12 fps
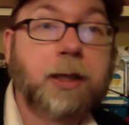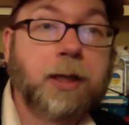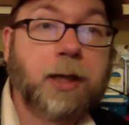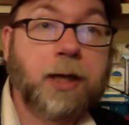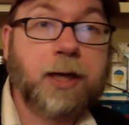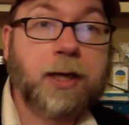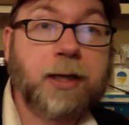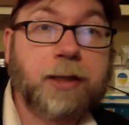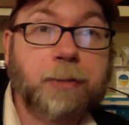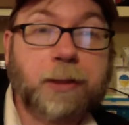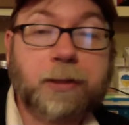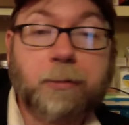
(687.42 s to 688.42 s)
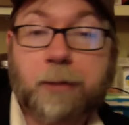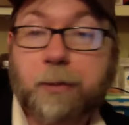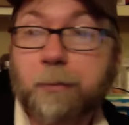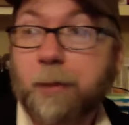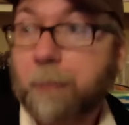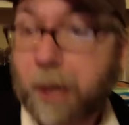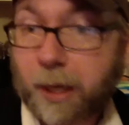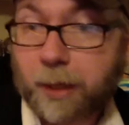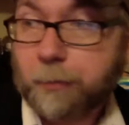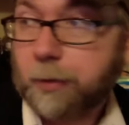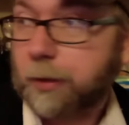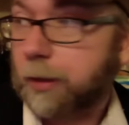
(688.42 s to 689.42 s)
I expected maybe my
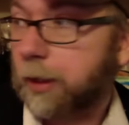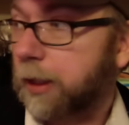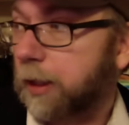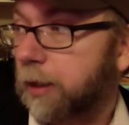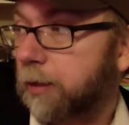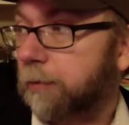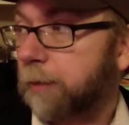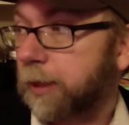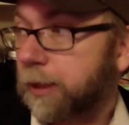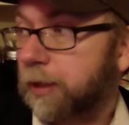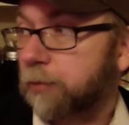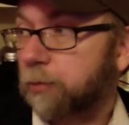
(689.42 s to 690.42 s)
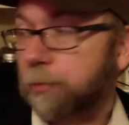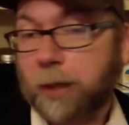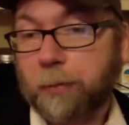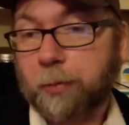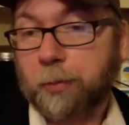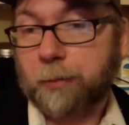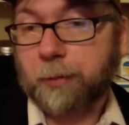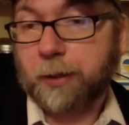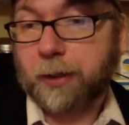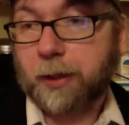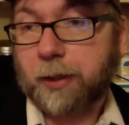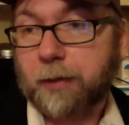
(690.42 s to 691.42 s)
mom and my kids would probably be
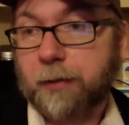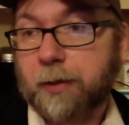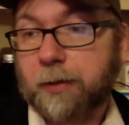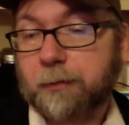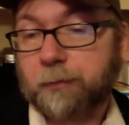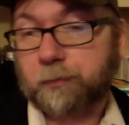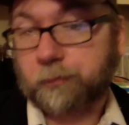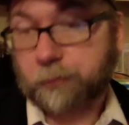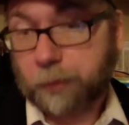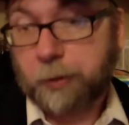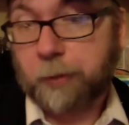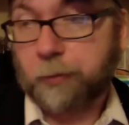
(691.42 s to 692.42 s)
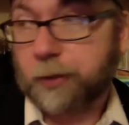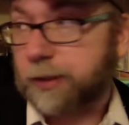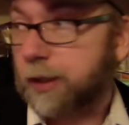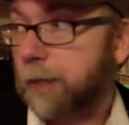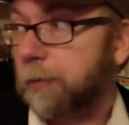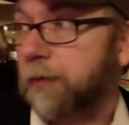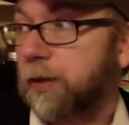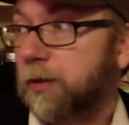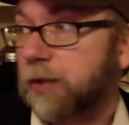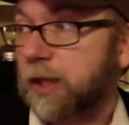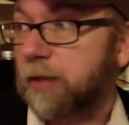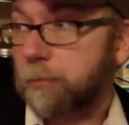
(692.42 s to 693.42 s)
the people that saw my
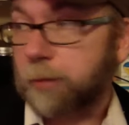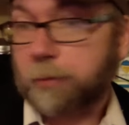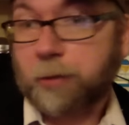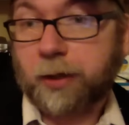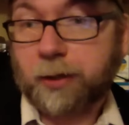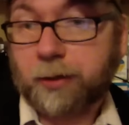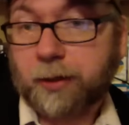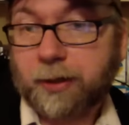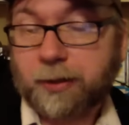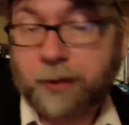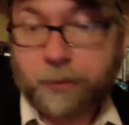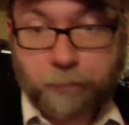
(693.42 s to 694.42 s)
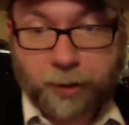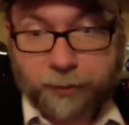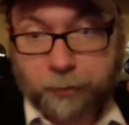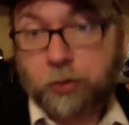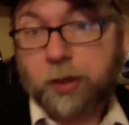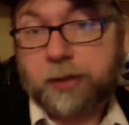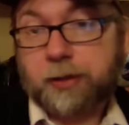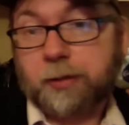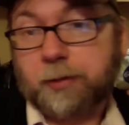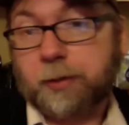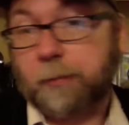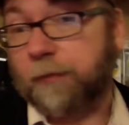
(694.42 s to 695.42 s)
videos. And that would be about it. And I'd like put them across on
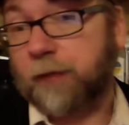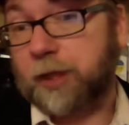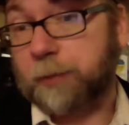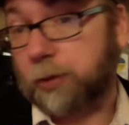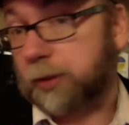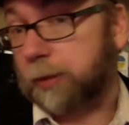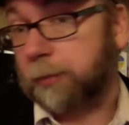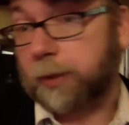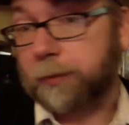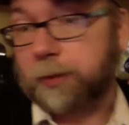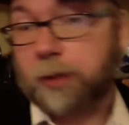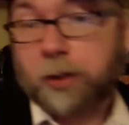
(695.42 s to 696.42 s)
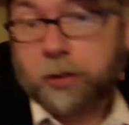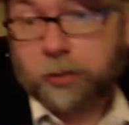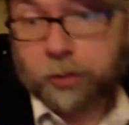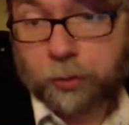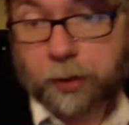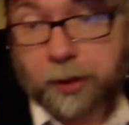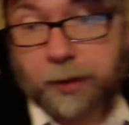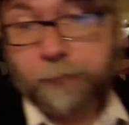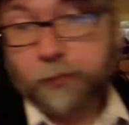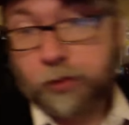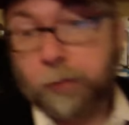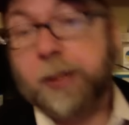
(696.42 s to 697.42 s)
some of my Facebook sometimes so
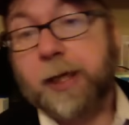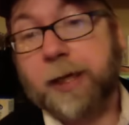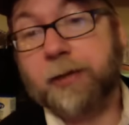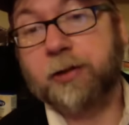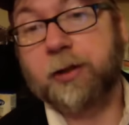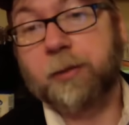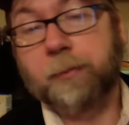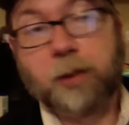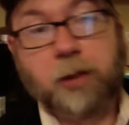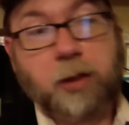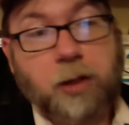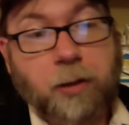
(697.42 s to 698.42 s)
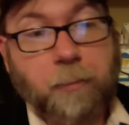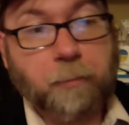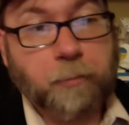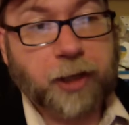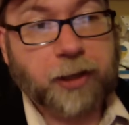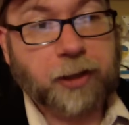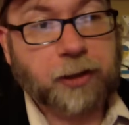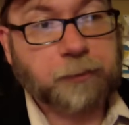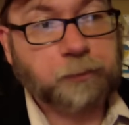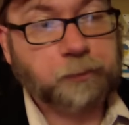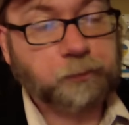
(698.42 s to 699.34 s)
my dad could see them. But